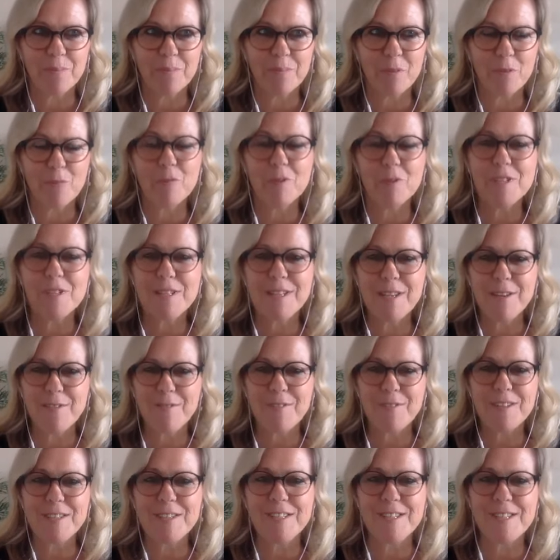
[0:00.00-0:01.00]
receive
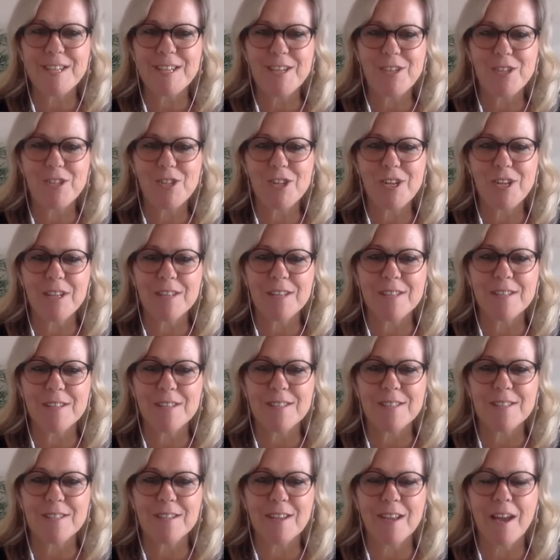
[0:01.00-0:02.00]
these
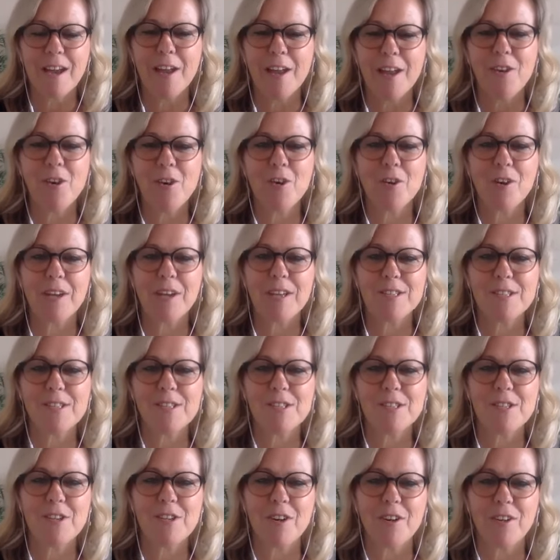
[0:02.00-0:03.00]
teachings and not get
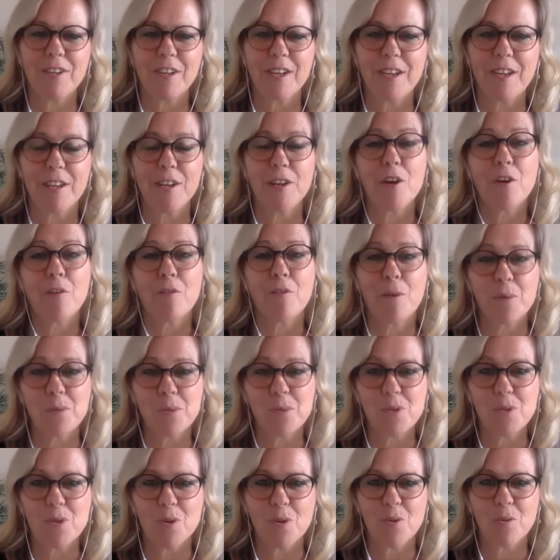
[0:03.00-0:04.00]
stuck in our own
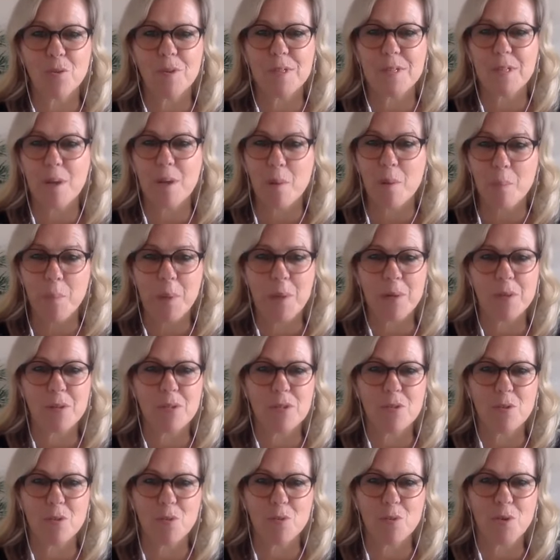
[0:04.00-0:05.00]
stories and our
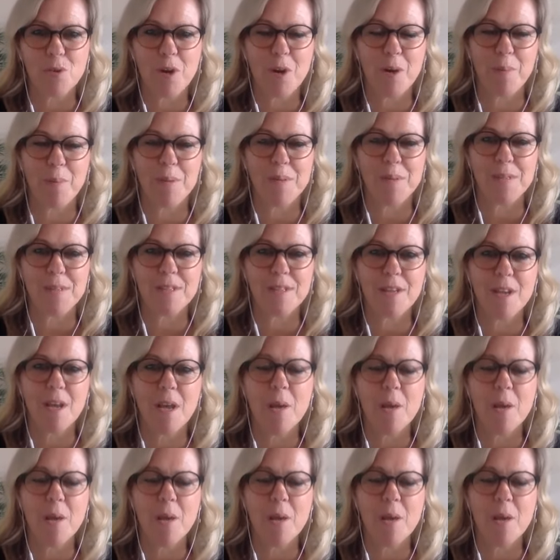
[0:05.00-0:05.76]
personal dramas,